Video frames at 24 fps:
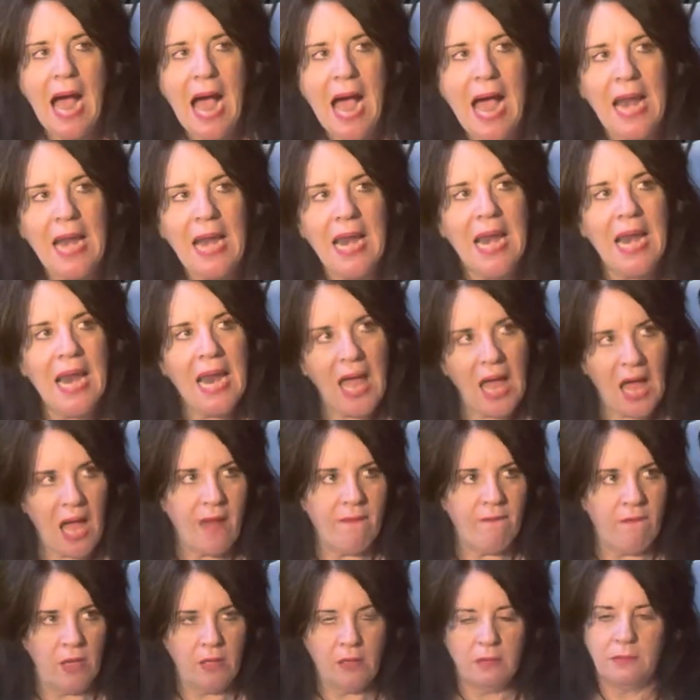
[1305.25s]
I
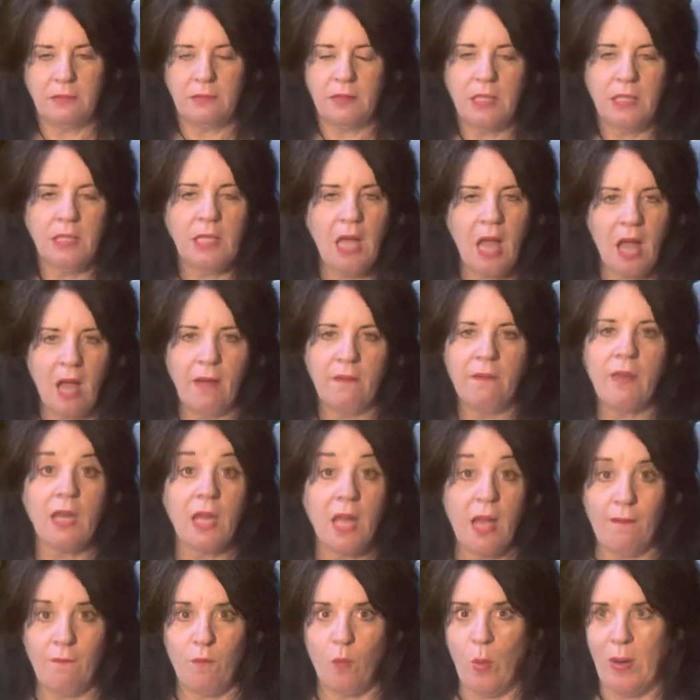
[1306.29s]
love, love,
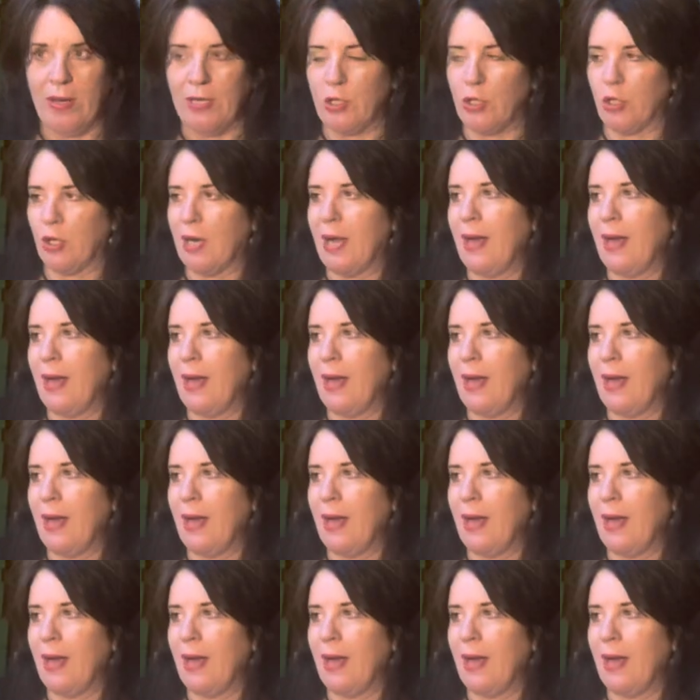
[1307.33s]
love winter.